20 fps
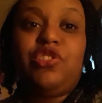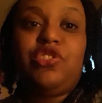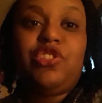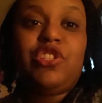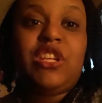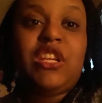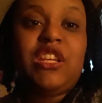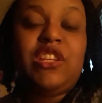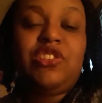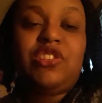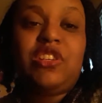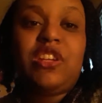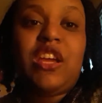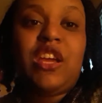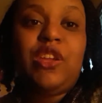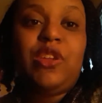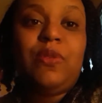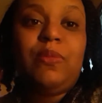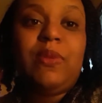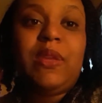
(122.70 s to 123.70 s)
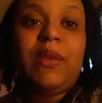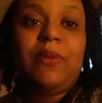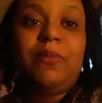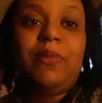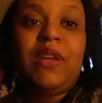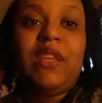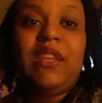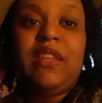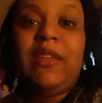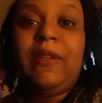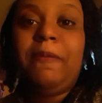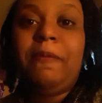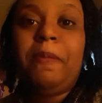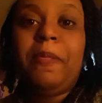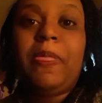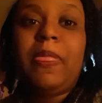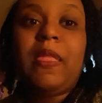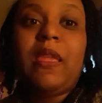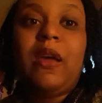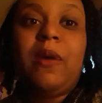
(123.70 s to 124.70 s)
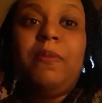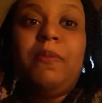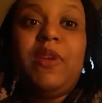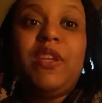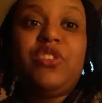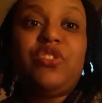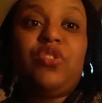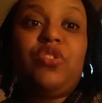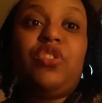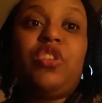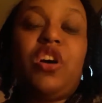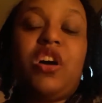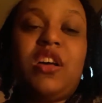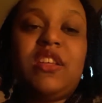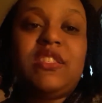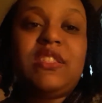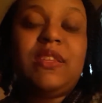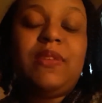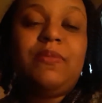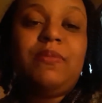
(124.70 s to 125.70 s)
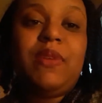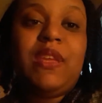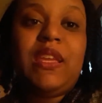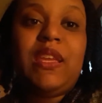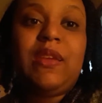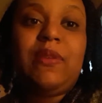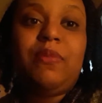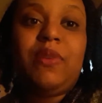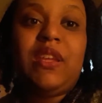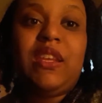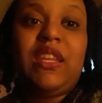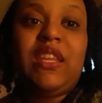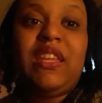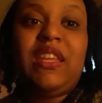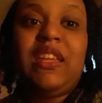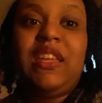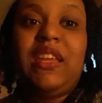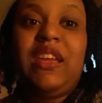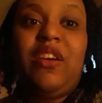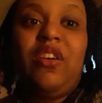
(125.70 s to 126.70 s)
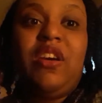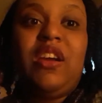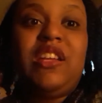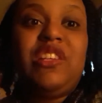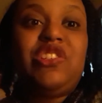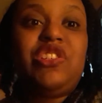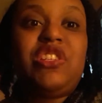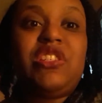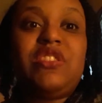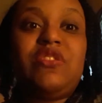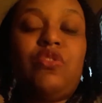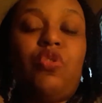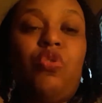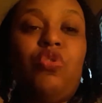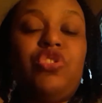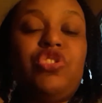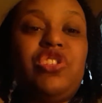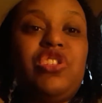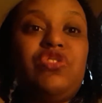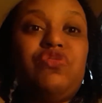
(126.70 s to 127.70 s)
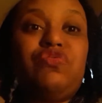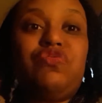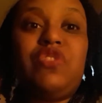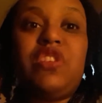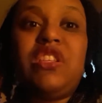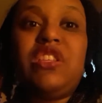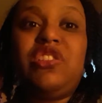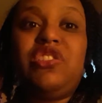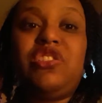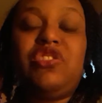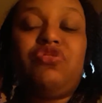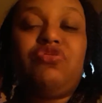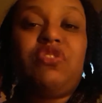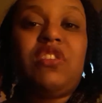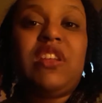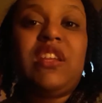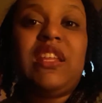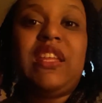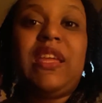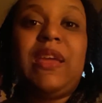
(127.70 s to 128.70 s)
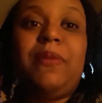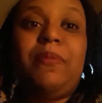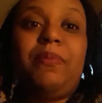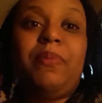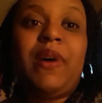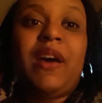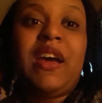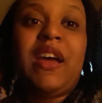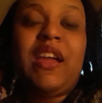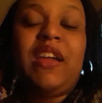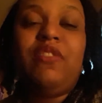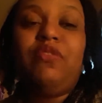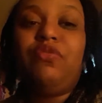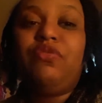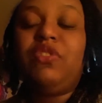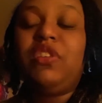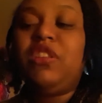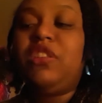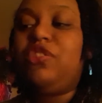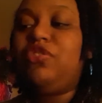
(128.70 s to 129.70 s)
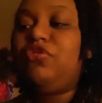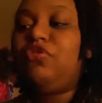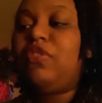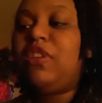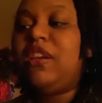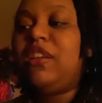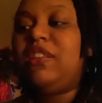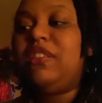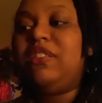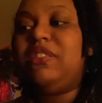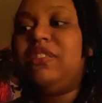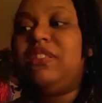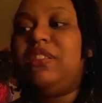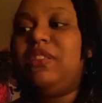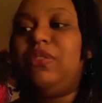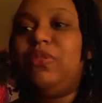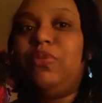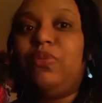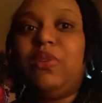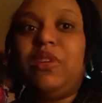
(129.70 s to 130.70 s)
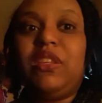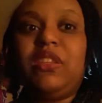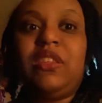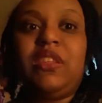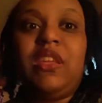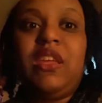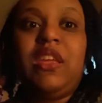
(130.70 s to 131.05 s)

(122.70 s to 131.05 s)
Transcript: change in how you make money, a major loss in making money, and just really trying to get by, really trying to deal with